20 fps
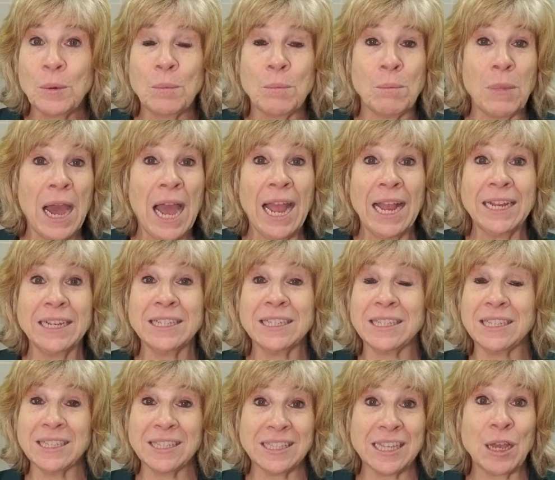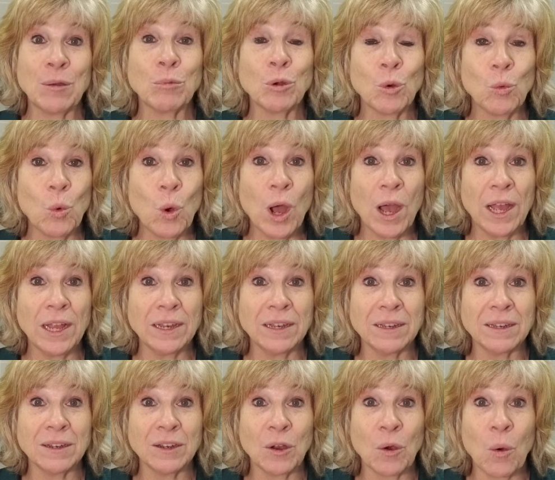by December 1.
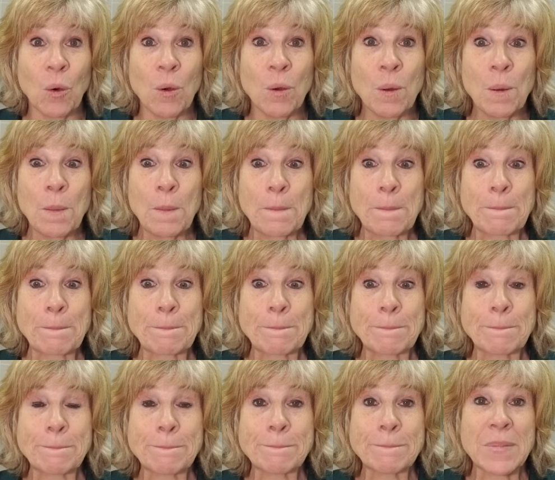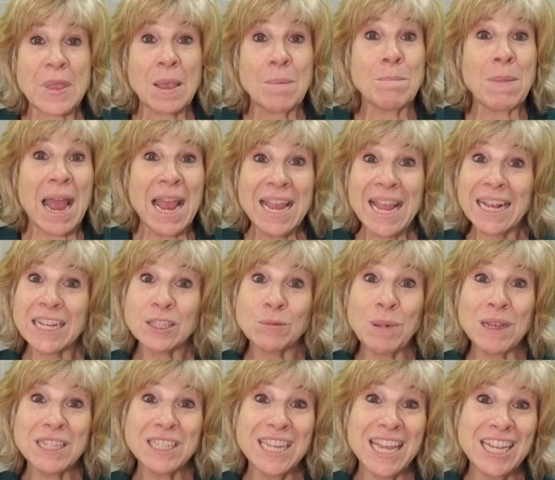My
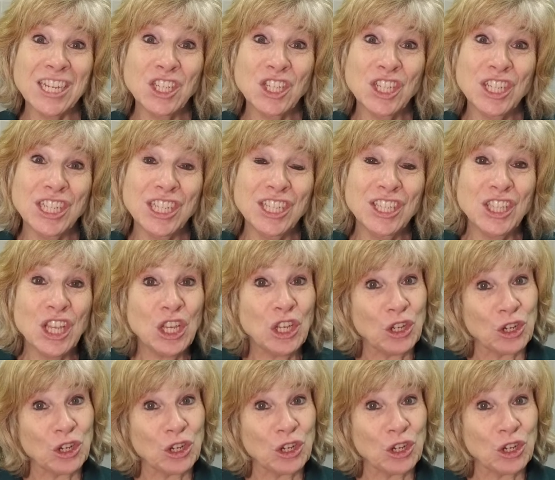expectation is